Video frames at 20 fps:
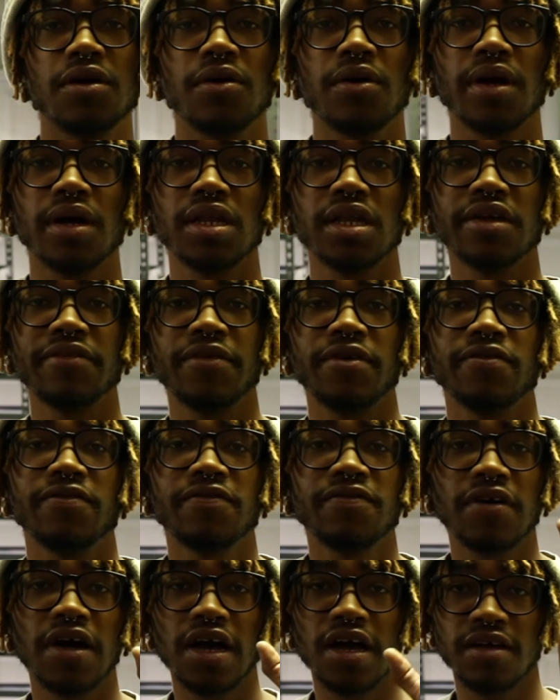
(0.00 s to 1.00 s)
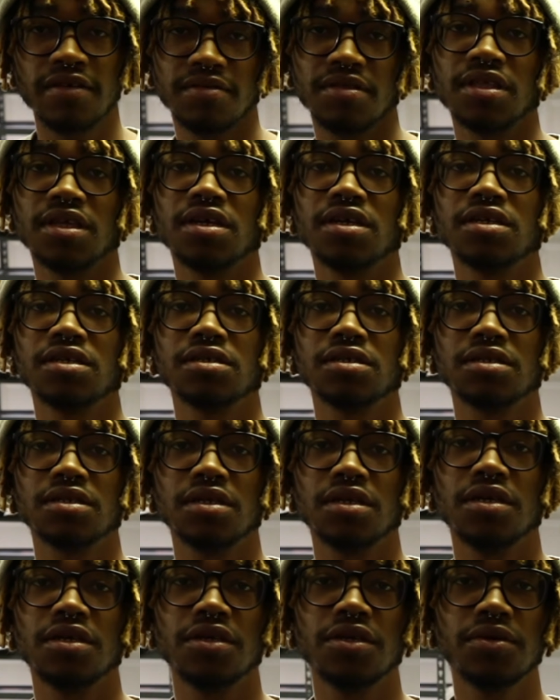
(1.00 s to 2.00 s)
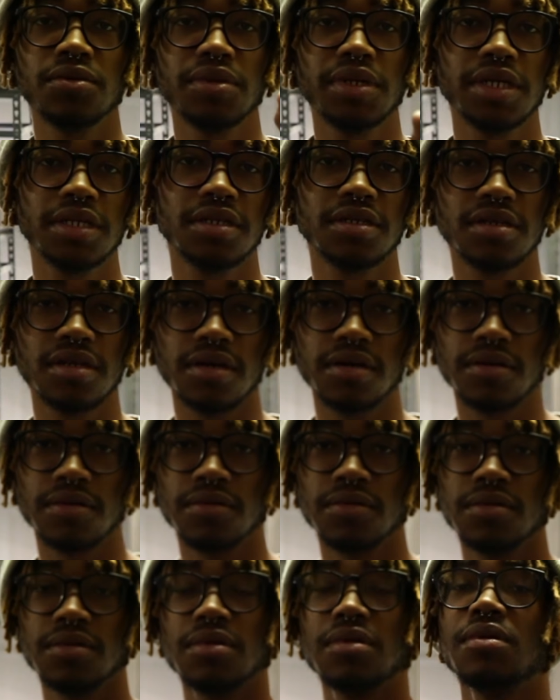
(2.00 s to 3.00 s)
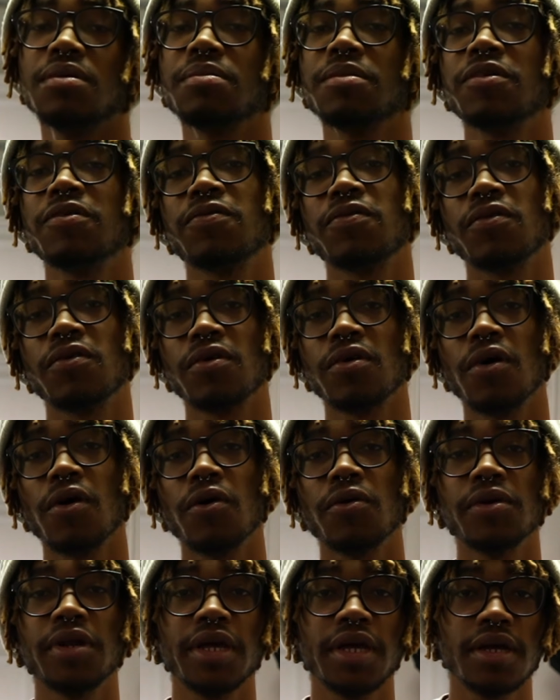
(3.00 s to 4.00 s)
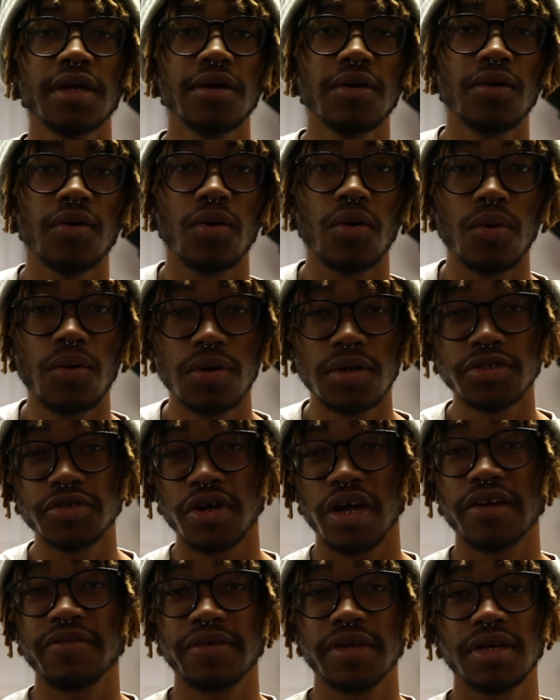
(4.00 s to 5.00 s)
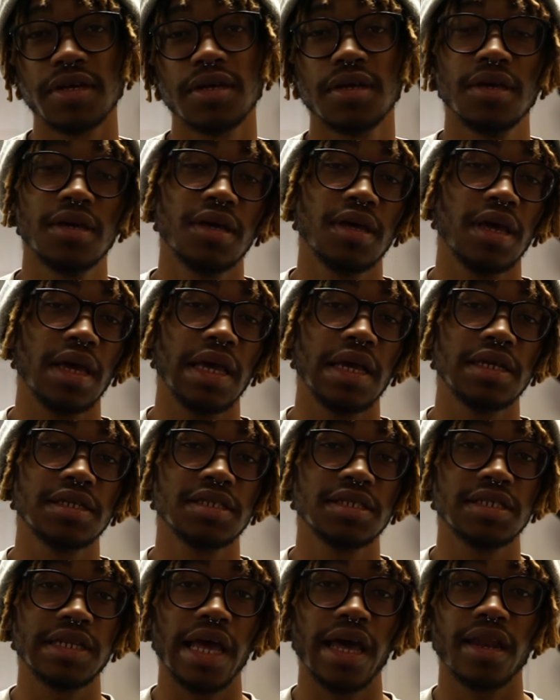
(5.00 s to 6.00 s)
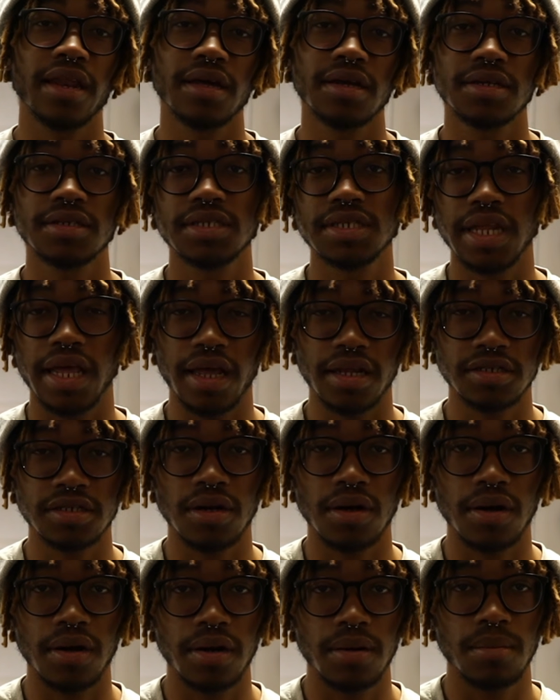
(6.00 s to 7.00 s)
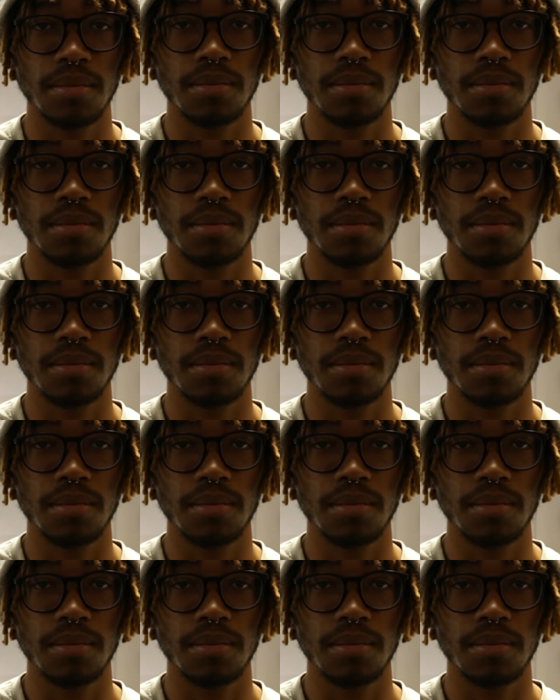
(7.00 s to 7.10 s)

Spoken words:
I'm going to give you 5 things you need to know before owning or driving a static stance car.